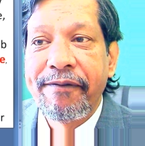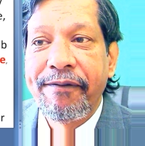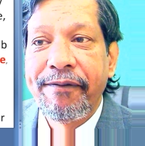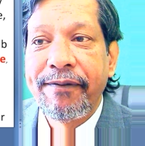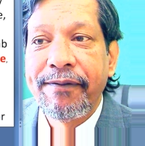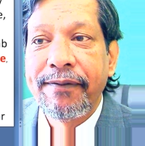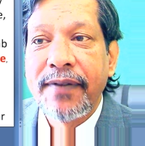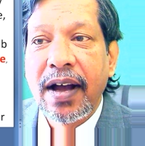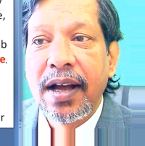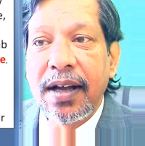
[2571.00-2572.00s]

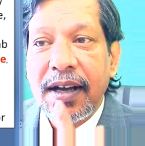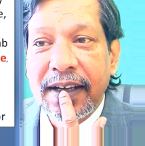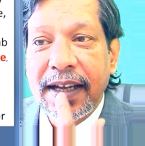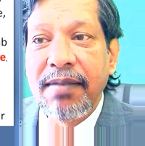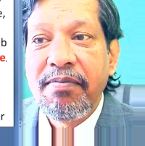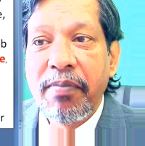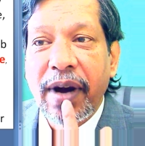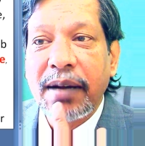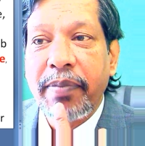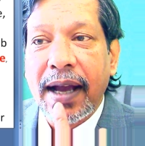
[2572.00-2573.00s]
F.
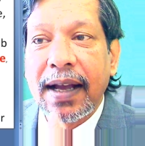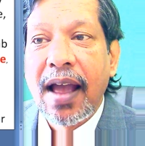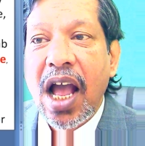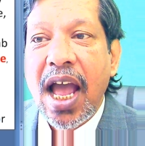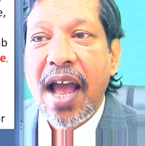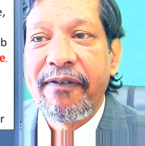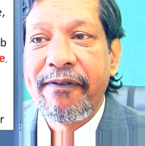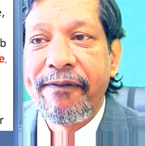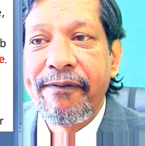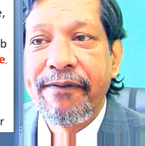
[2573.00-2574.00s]
Again, bite back.
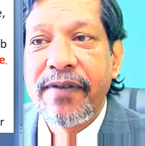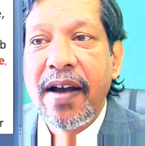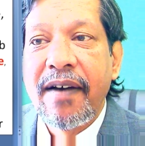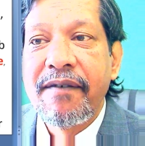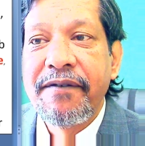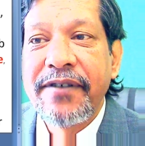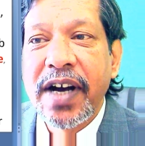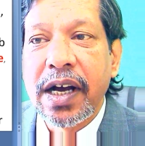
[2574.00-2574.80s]
F.